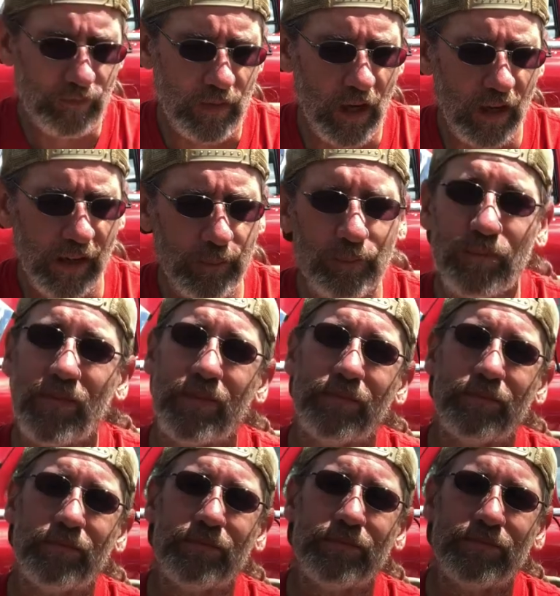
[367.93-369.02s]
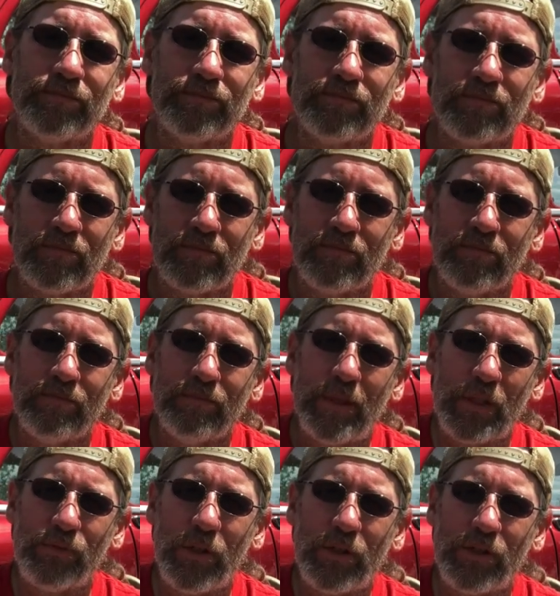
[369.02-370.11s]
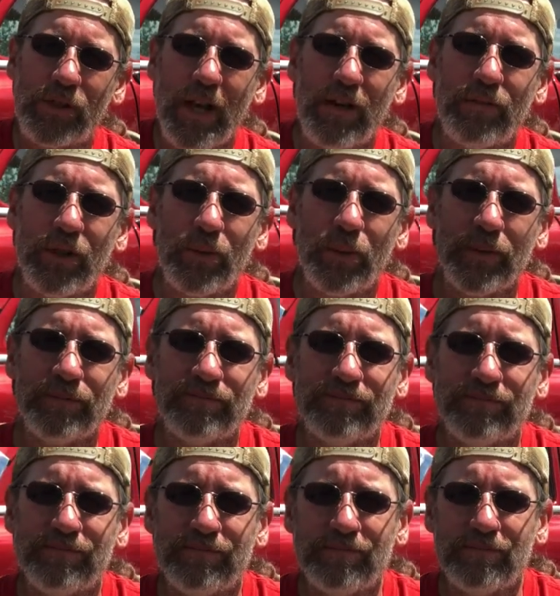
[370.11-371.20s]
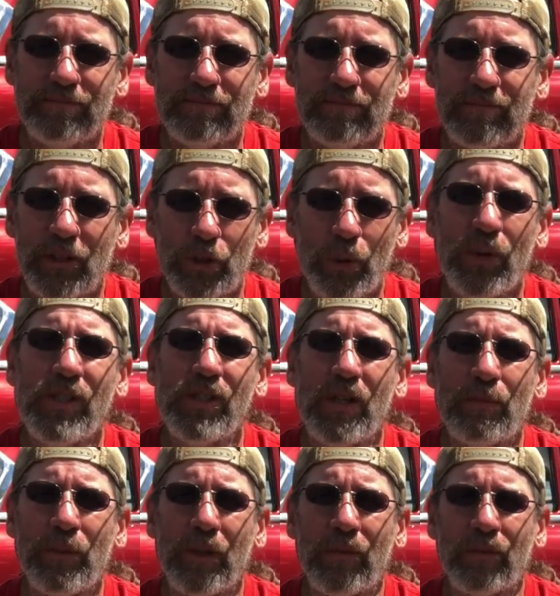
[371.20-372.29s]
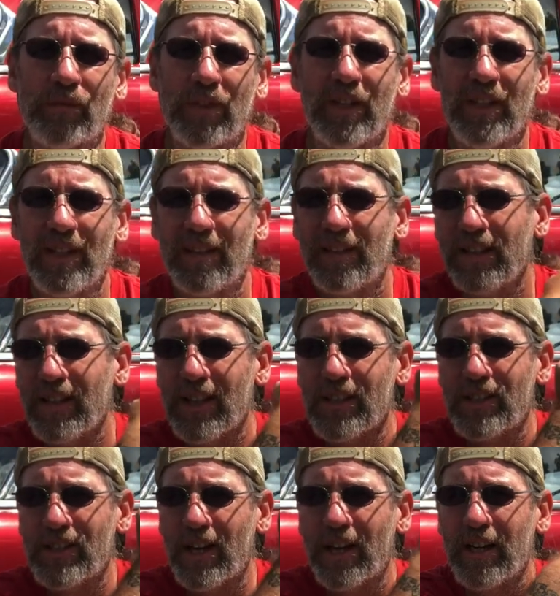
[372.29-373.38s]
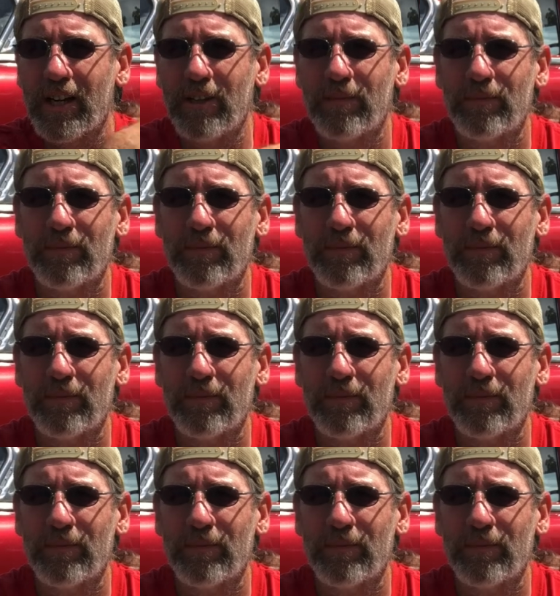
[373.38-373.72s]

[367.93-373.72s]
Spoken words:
All right. Peace, folks. Have a good one. Enjoy summer. Look at that sky.